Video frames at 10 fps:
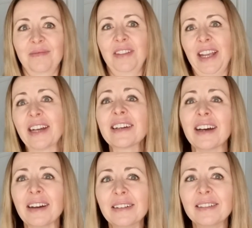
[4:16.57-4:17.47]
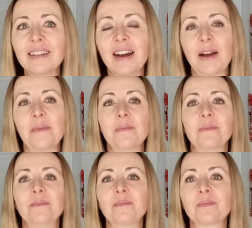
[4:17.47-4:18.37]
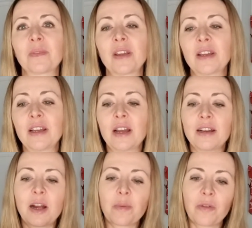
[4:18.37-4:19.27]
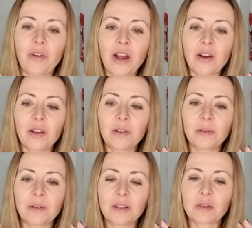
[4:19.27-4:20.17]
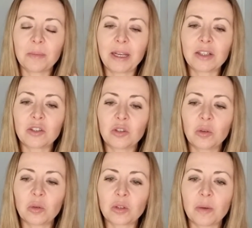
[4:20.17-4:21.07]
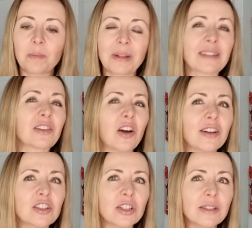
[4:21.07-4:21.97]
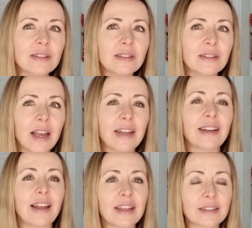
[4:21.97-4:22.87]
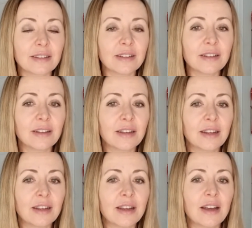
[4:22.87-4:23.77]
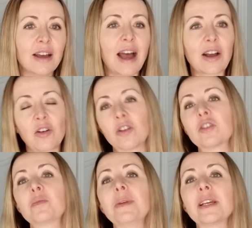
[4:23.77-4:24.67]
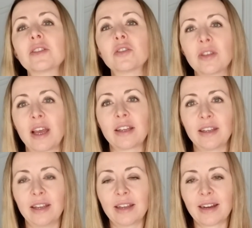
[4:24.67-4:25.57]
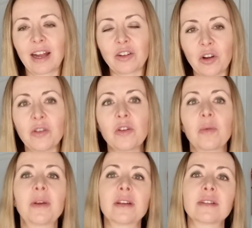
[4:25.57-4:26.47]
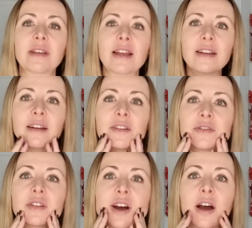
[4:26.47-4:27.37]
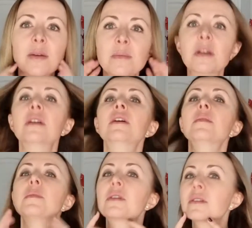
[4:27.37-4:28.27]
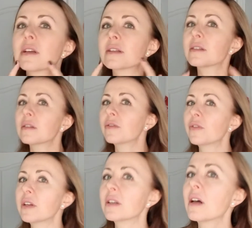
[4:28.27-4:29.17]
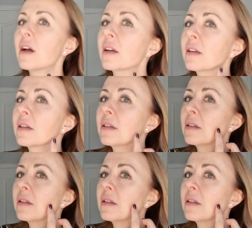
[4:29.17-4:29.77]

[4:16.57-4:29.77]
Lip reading: younger. Now Profhilo is meant to also build collagen and elastin. I can't speak to that yet. I don't know whether it's had enough time, because I still feel like